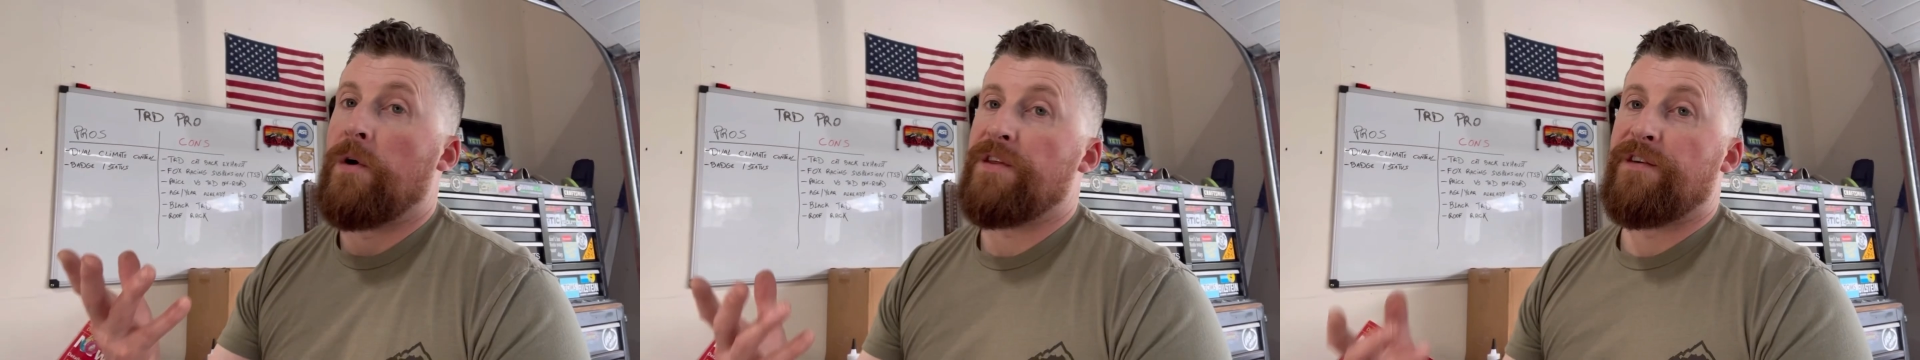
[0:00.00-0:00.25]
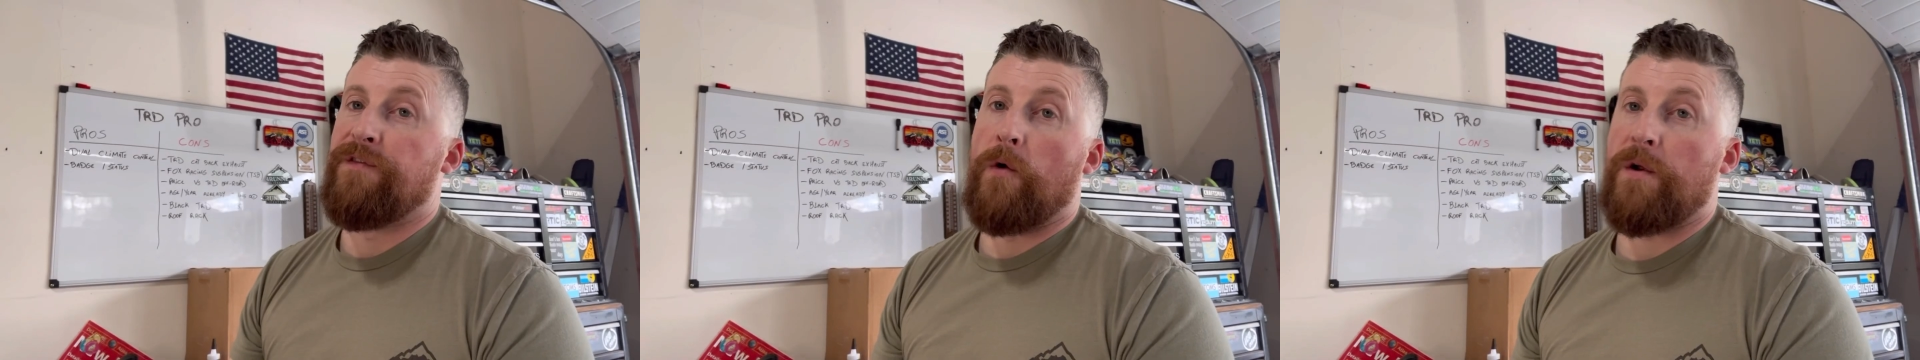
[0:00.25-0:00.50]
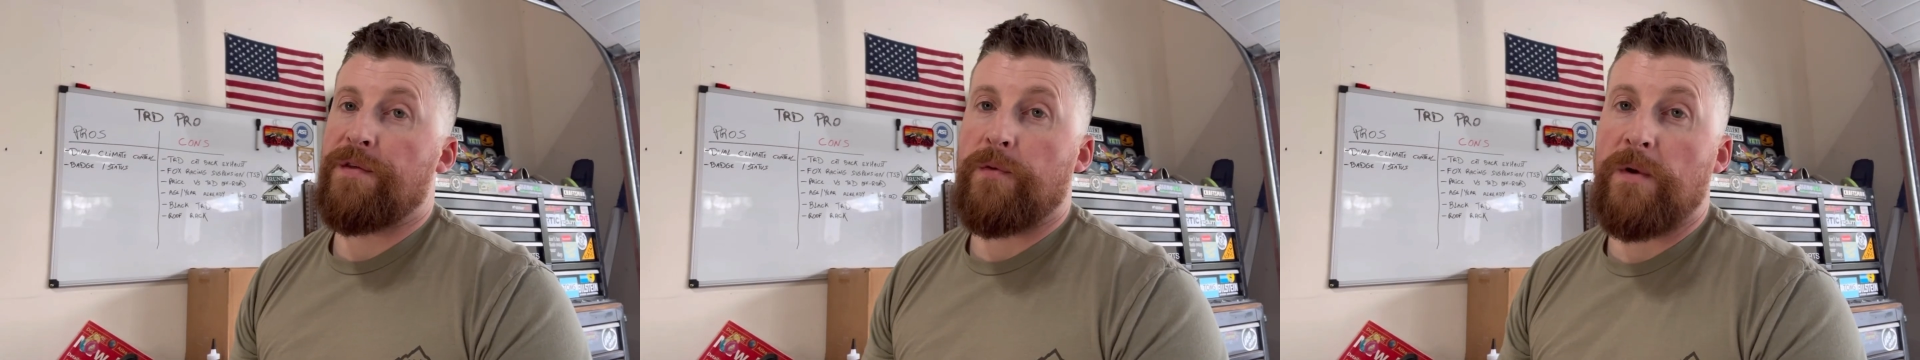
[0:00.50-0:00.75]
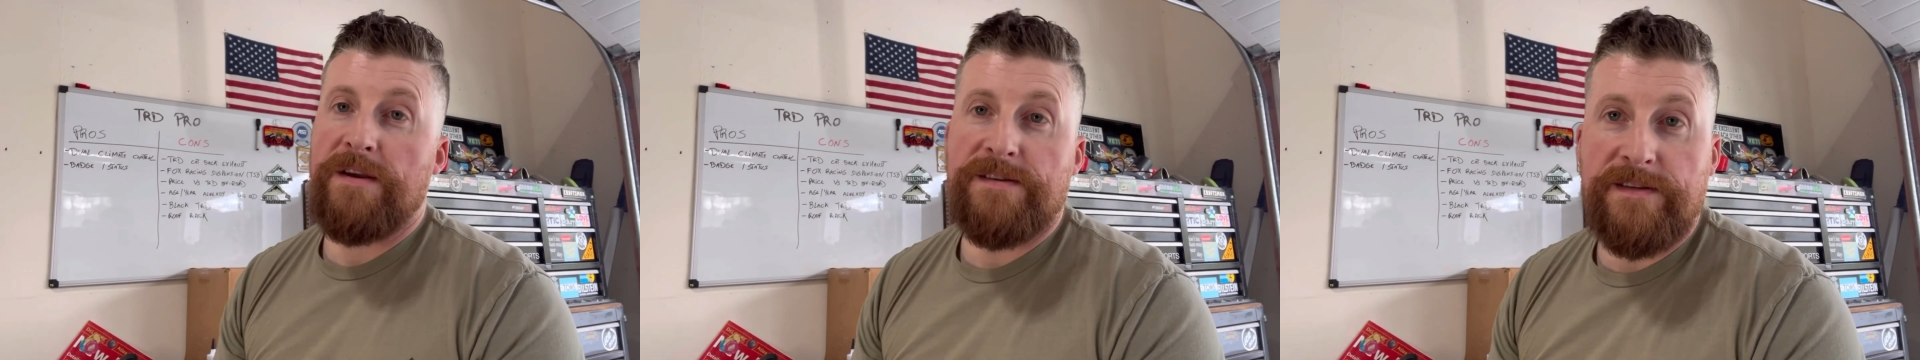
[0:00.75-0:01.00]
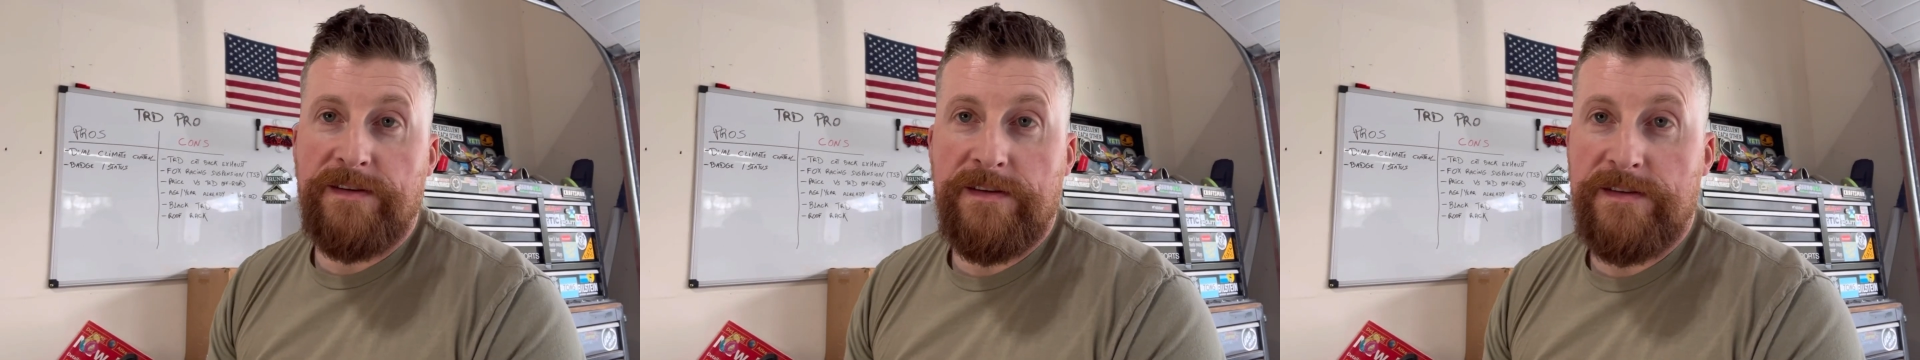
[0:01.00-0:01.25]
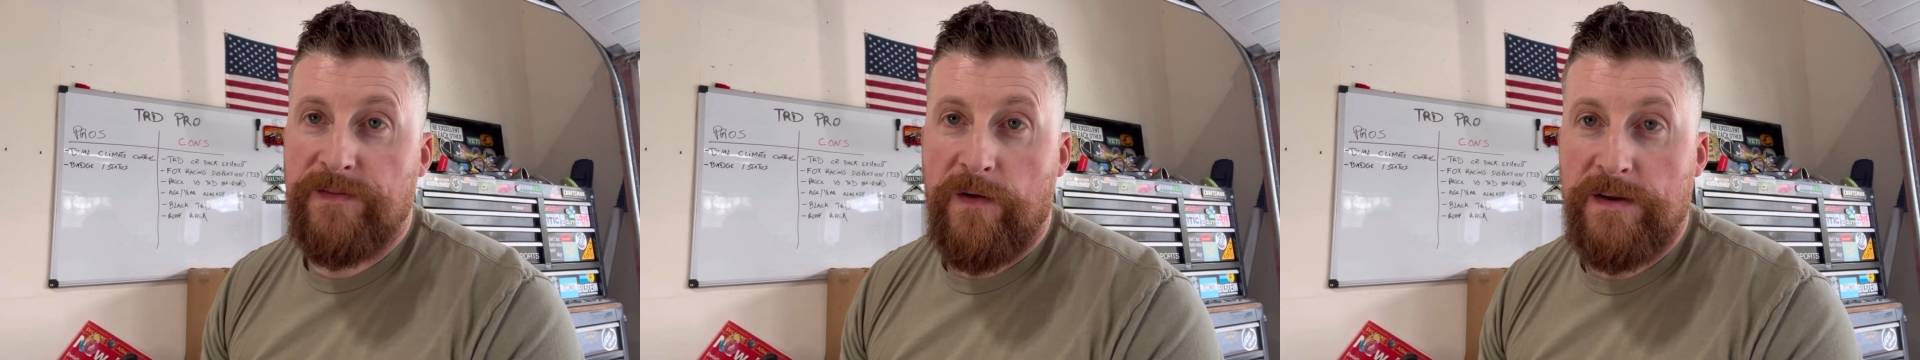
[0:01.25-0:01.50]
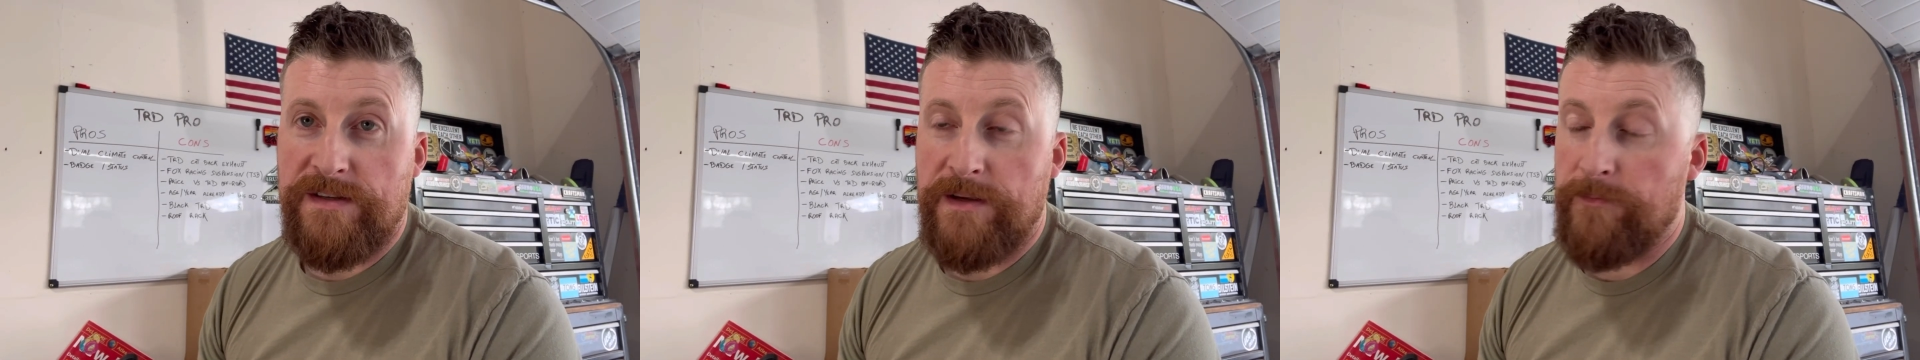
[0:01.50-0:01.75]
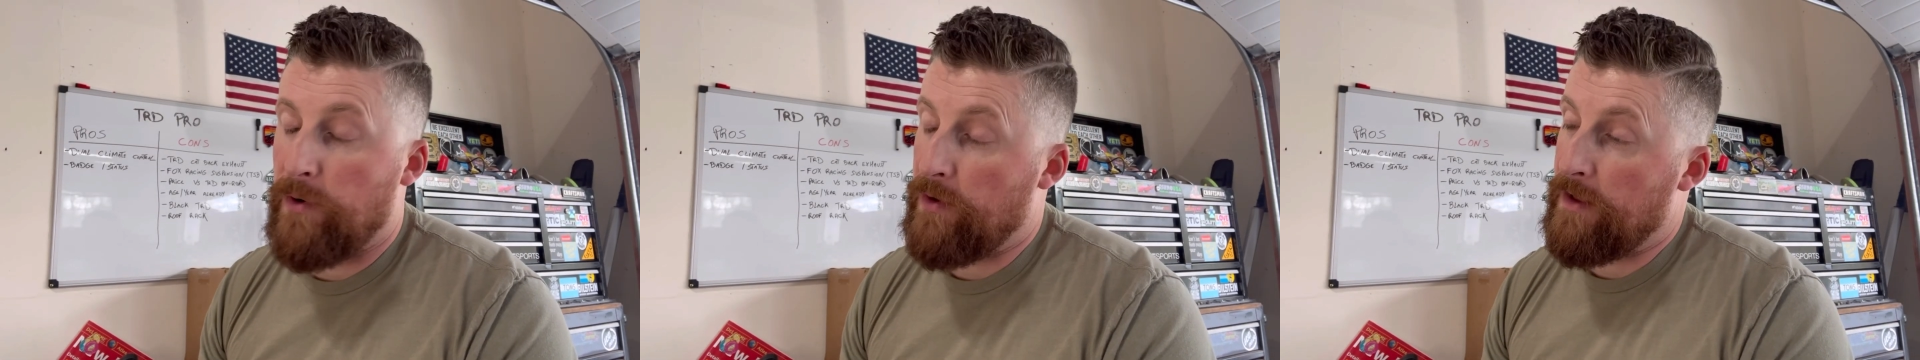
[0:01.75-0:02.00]
the fourth reason is very
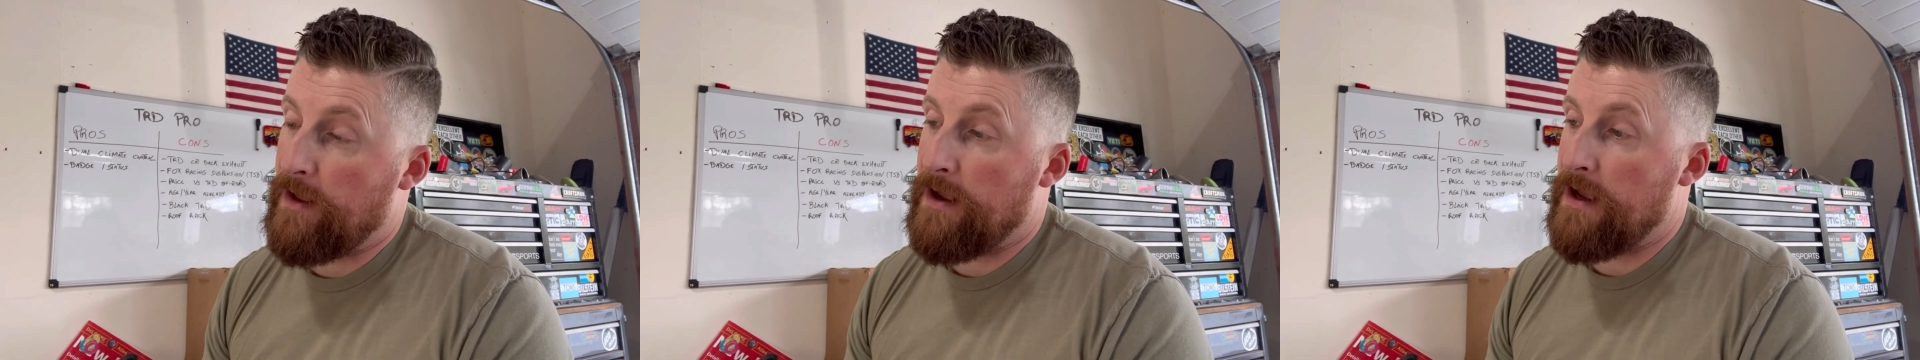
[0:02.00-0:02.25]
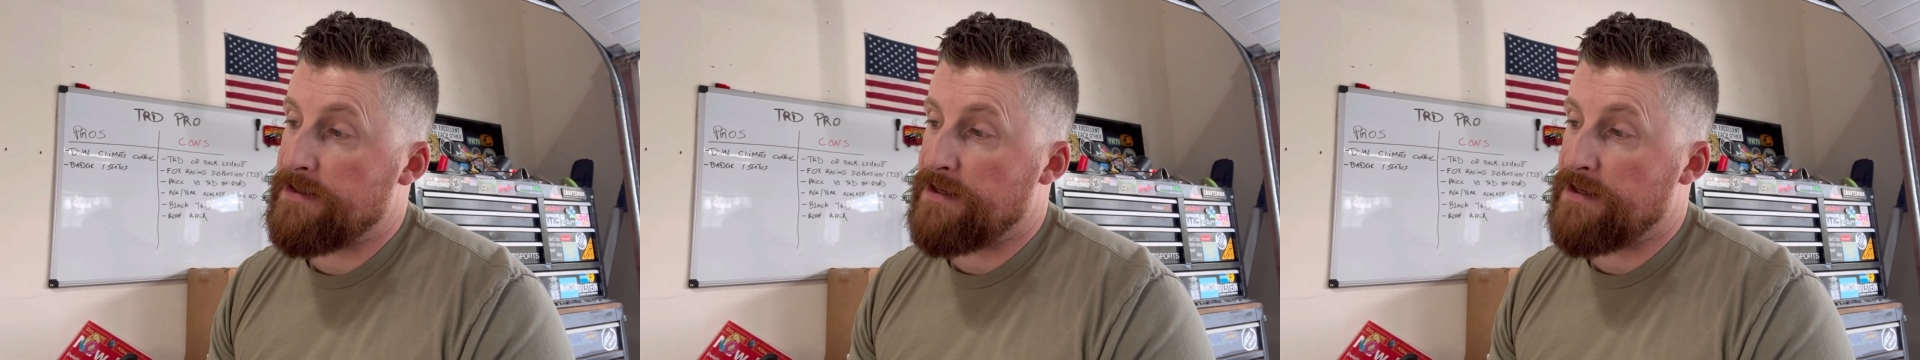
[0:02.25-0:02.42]
simple. As